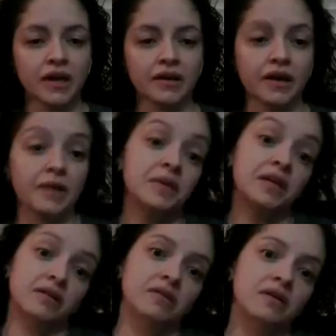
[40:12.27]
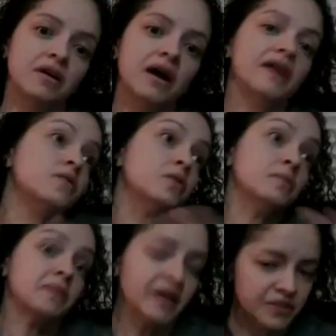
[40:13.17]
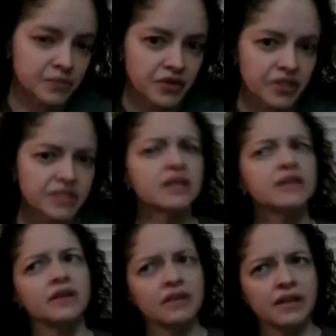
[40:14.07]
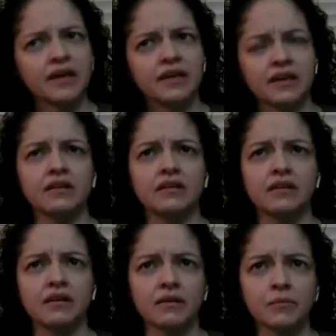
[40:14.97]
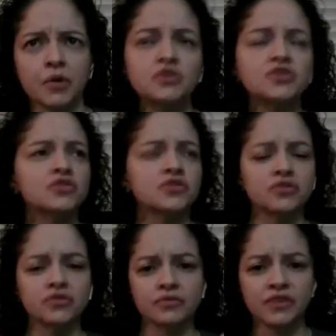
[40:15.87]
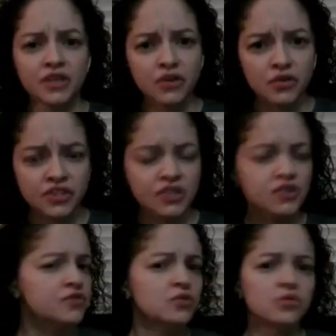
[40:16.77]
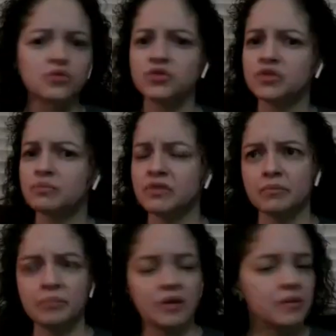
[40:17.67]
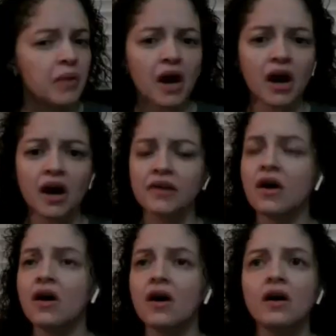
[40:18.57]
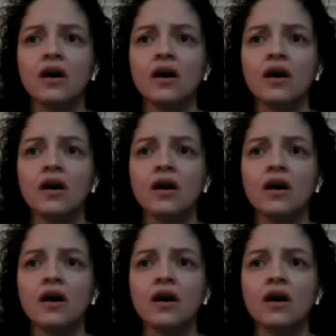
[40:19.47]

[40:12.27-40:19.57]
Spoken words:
I mean, I know in my experience, and I like in most of the videos, interviews, the pit pod,